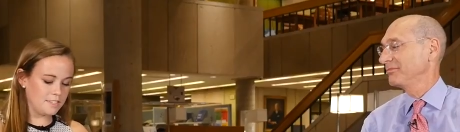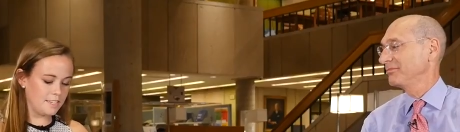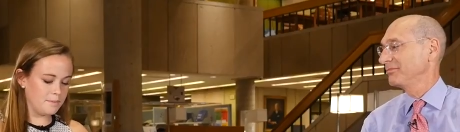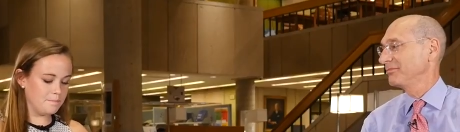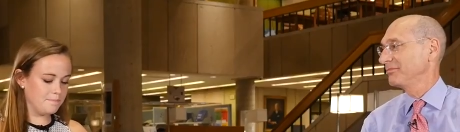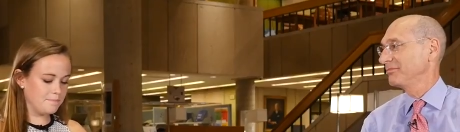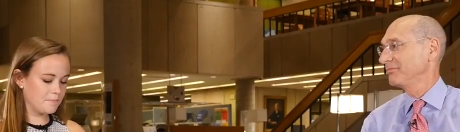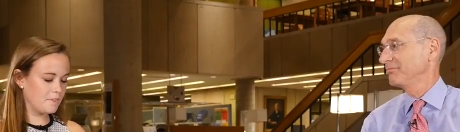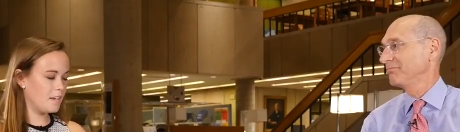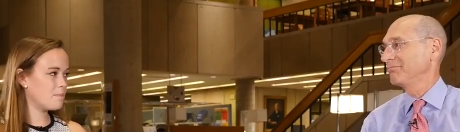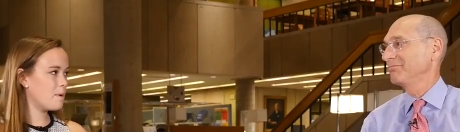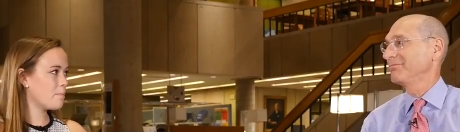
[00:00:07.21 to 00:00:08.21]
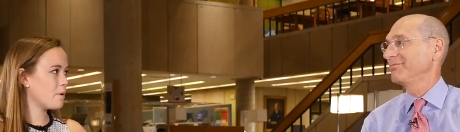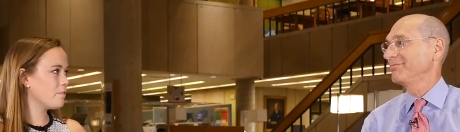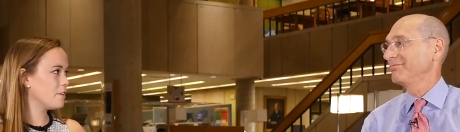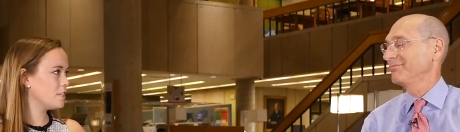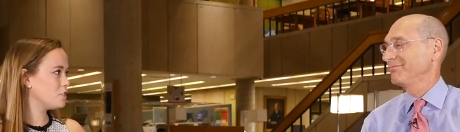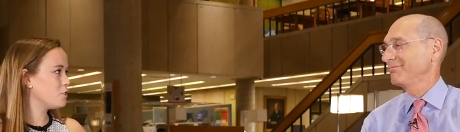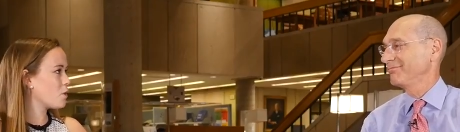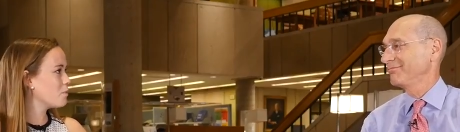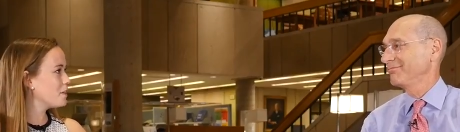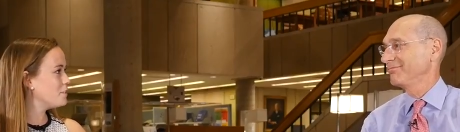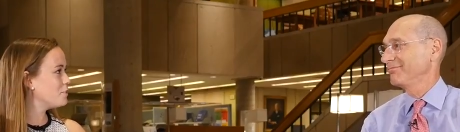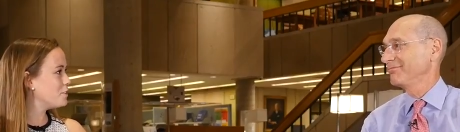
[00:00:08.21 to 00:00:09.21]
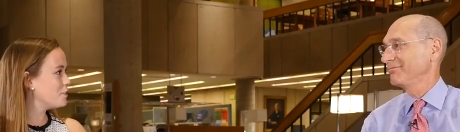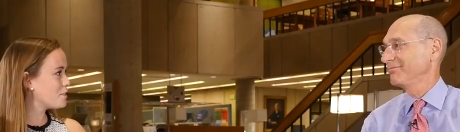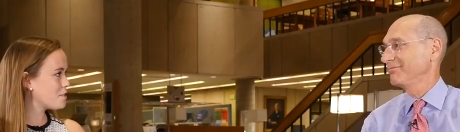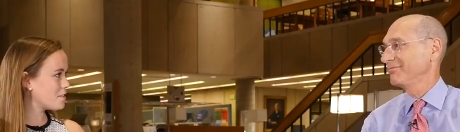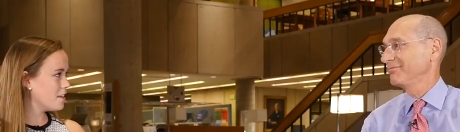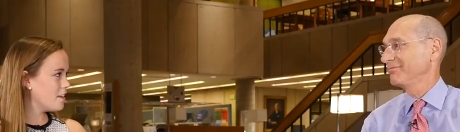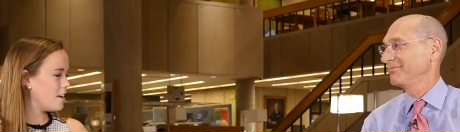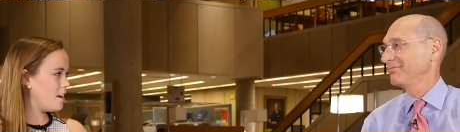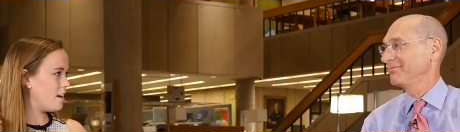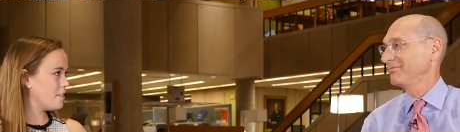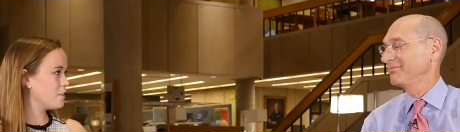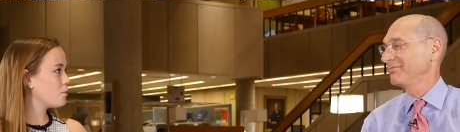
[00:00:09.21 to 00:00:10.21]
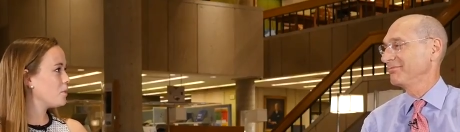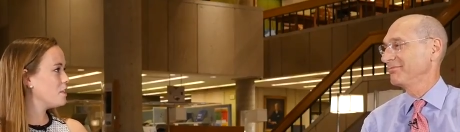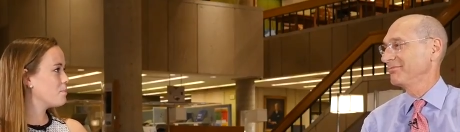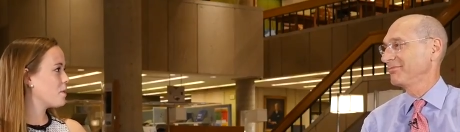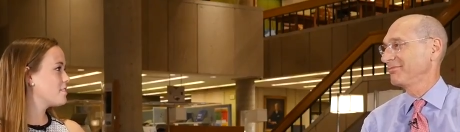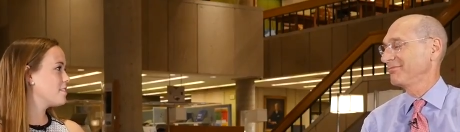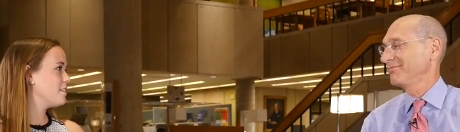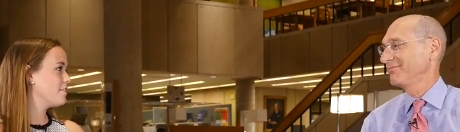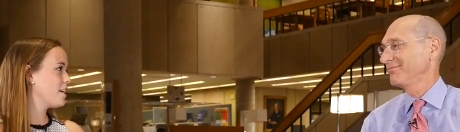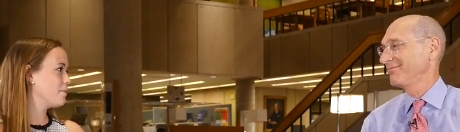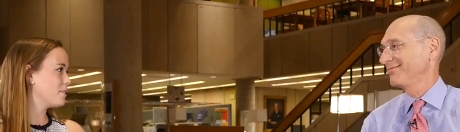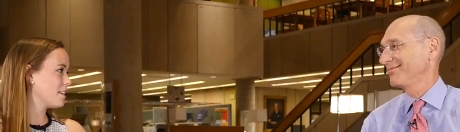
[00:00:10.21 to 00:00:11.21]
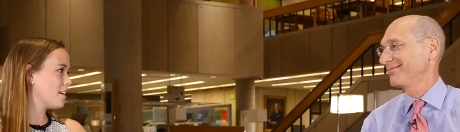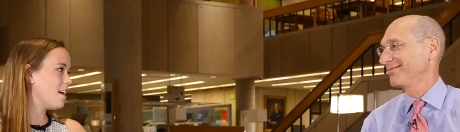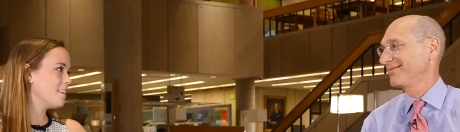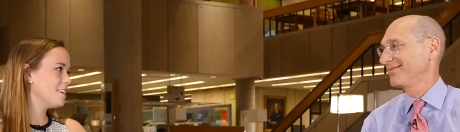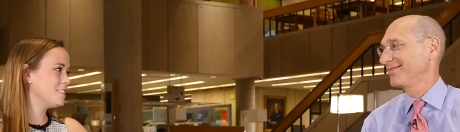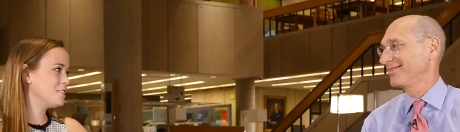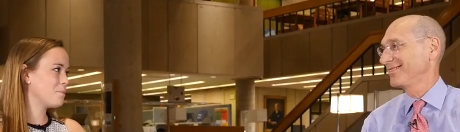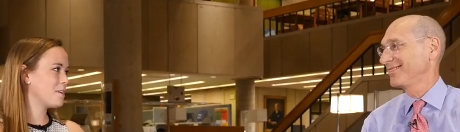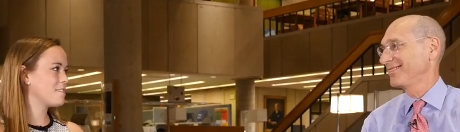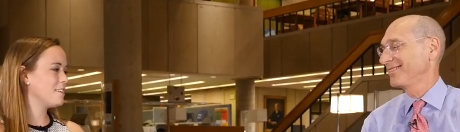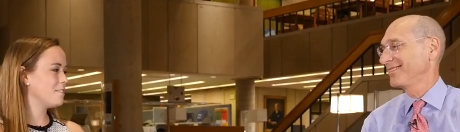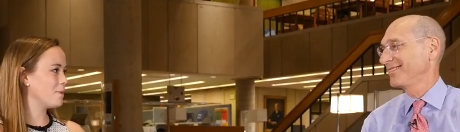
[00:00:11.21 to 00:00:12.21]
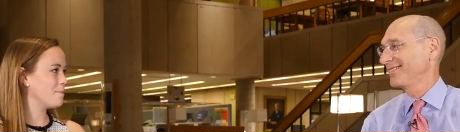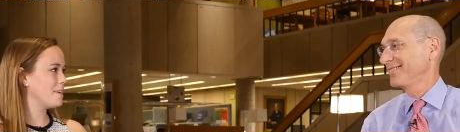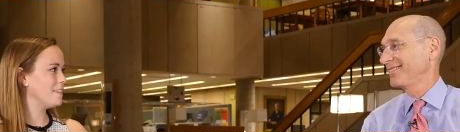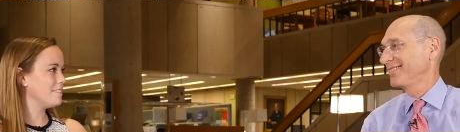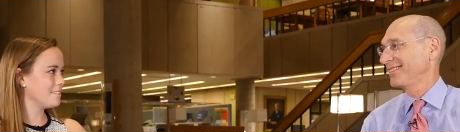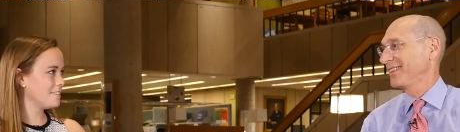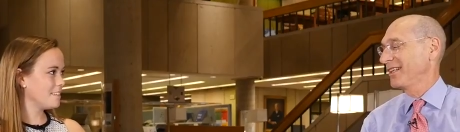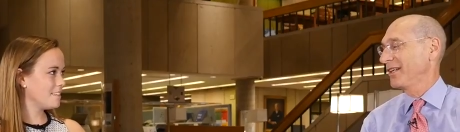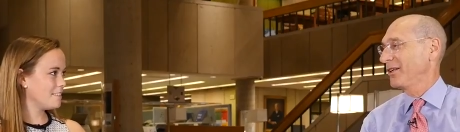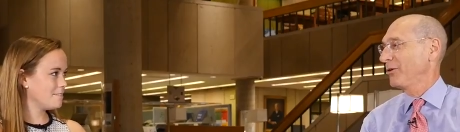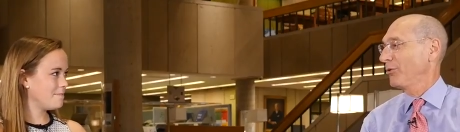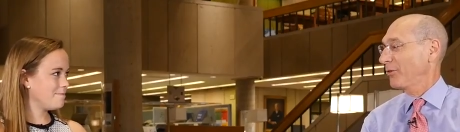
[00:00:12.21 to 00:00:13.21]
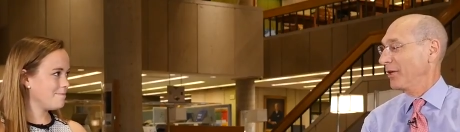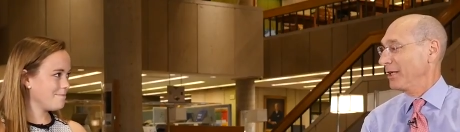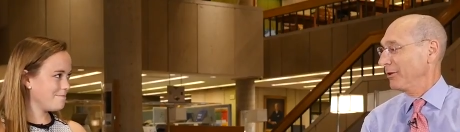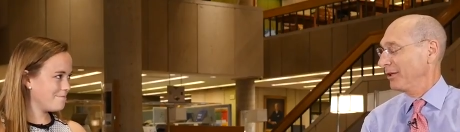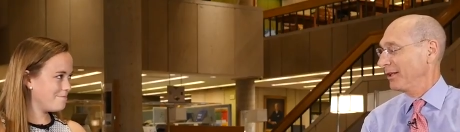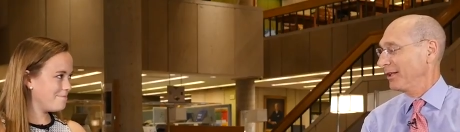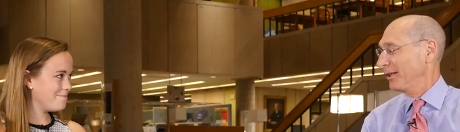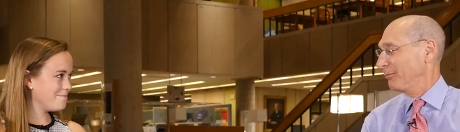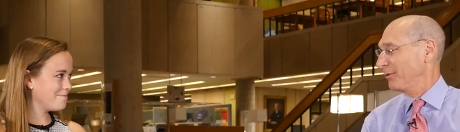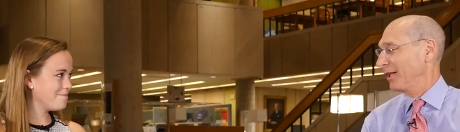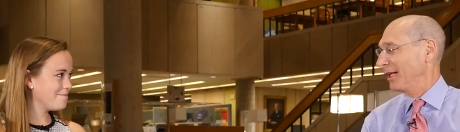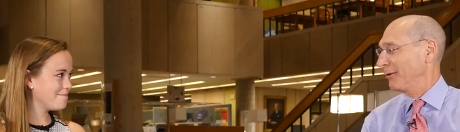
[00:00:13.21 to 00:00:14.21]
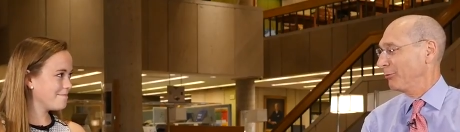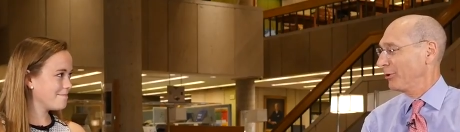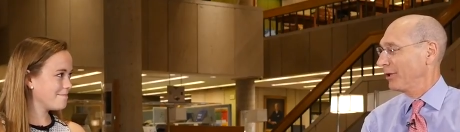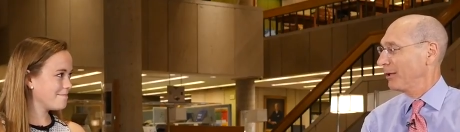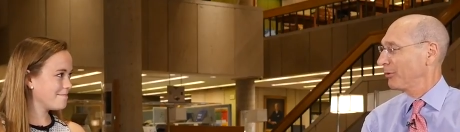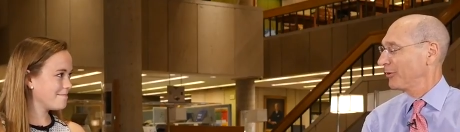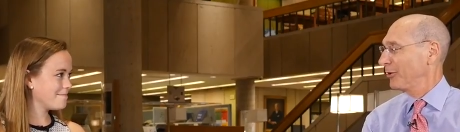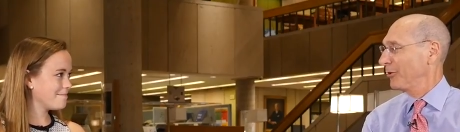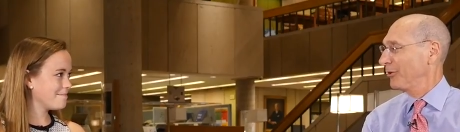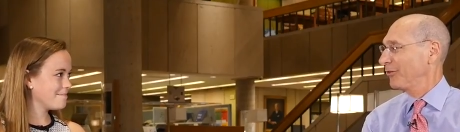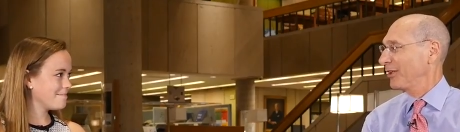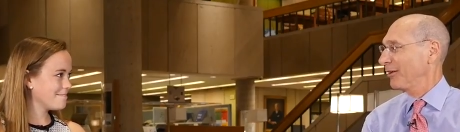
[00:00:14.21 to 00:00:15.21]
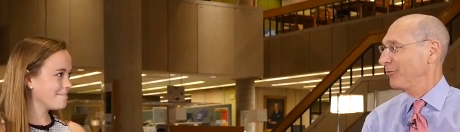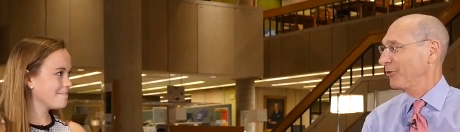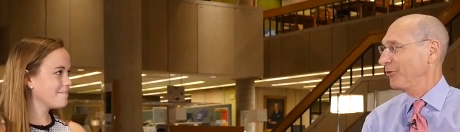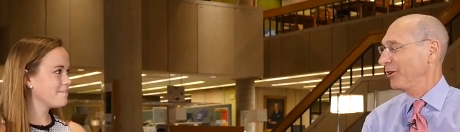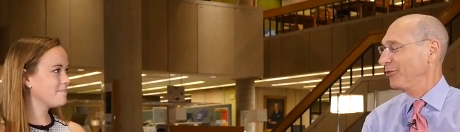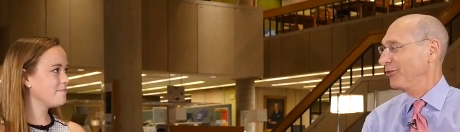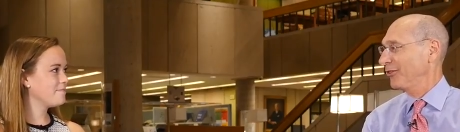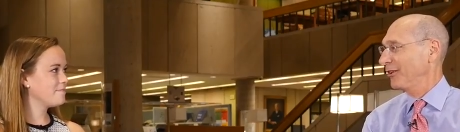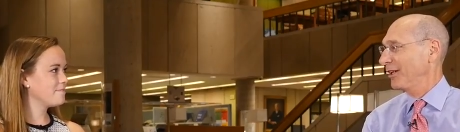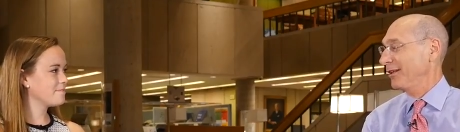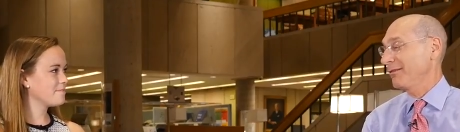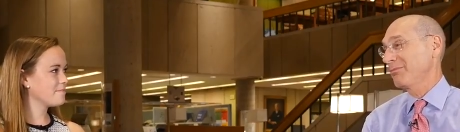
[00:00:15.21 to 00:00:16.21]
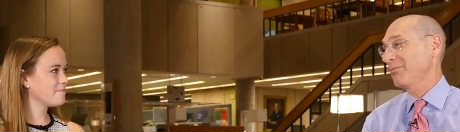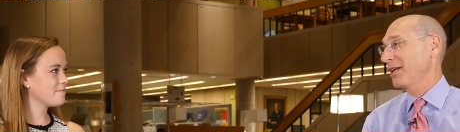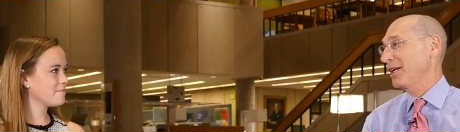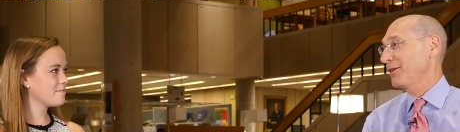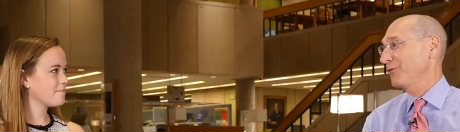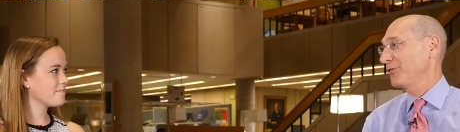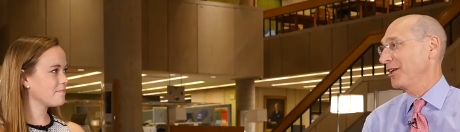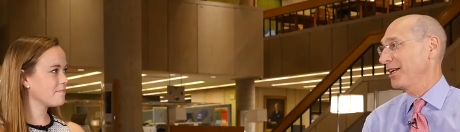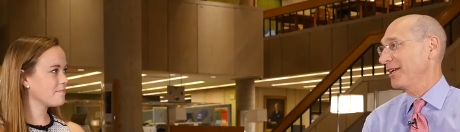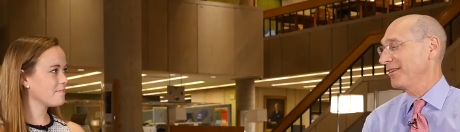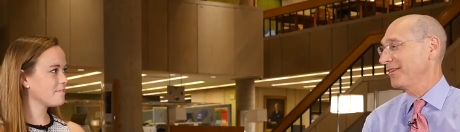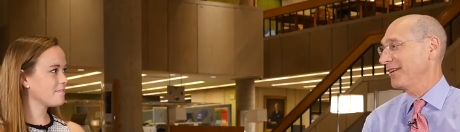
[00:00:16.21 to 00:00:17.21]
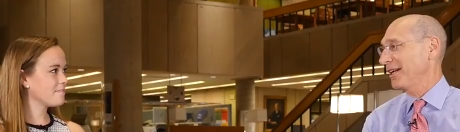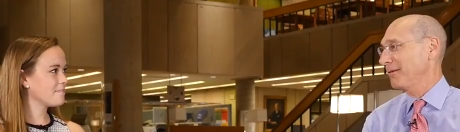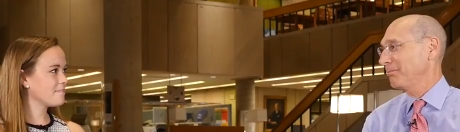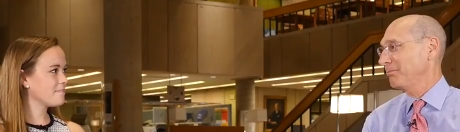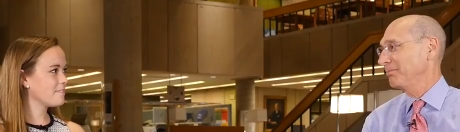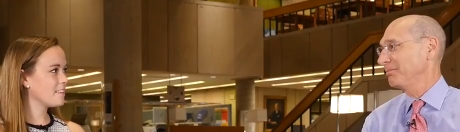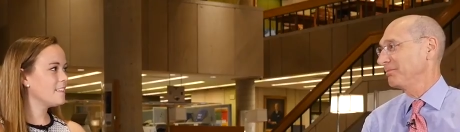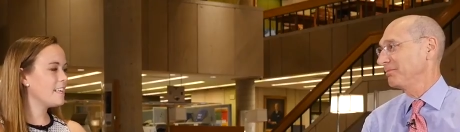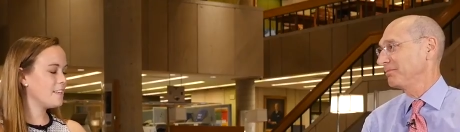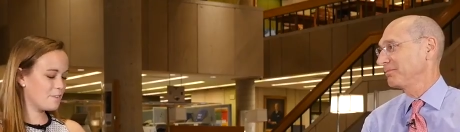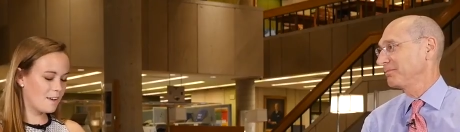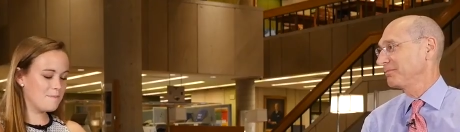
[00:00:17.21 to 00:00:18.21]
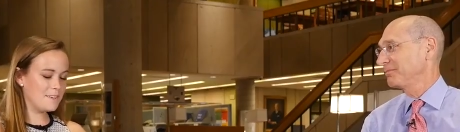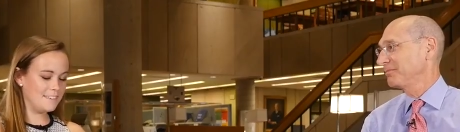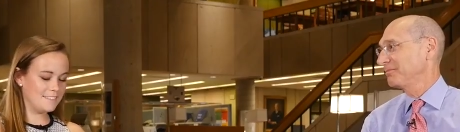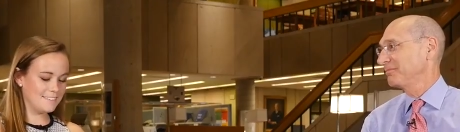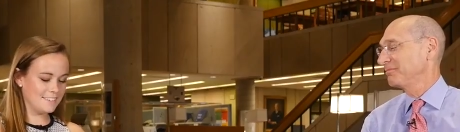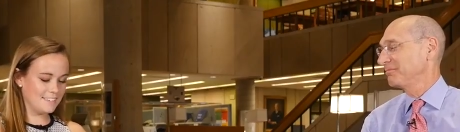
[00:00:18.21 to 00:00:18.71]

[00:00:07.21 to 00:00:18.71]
Speaker 1: team. It's my privilege to formally introduce uh, the twentieth president of Hamilton College, President Wippman.
Speaker 2: Well, thank you, Lily. I'm delighted we're able to do this conversation tonight, and thank you for taking the time.
Speaker 1: Thank you for coming.